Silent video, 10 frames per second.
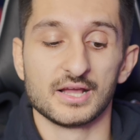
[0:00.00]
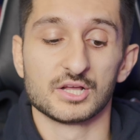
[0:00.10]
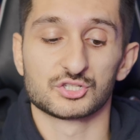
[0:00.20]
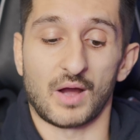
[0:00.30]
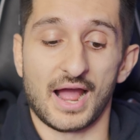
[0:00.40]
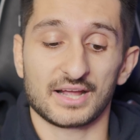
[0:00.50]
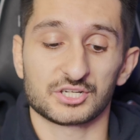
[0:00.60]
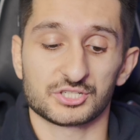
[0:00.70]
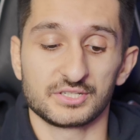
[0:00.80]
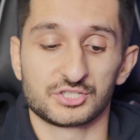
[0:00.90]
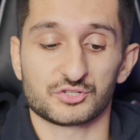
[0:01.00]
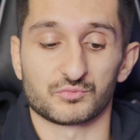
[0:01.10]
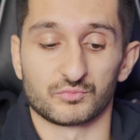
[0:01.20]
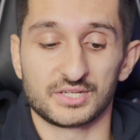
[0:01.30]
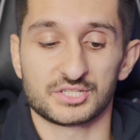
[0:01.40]
So I actually just
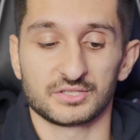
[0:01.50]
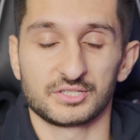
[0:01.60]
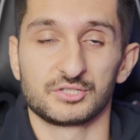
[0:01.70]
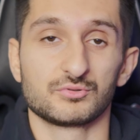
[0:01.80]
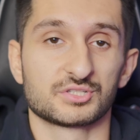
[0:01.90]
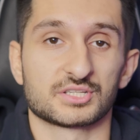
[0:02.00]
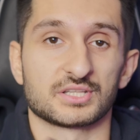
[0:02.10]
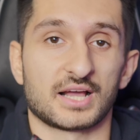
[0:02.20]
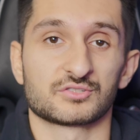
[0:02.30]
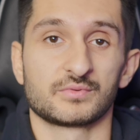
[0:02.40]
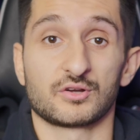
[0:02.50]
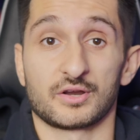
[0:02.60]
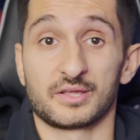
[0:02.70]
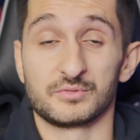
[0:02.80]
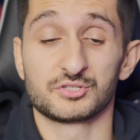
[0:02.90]
recently used this last week
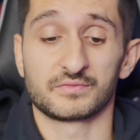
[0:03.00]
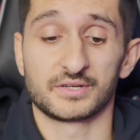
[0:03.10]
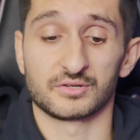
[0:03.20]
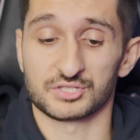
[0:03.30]
on a music video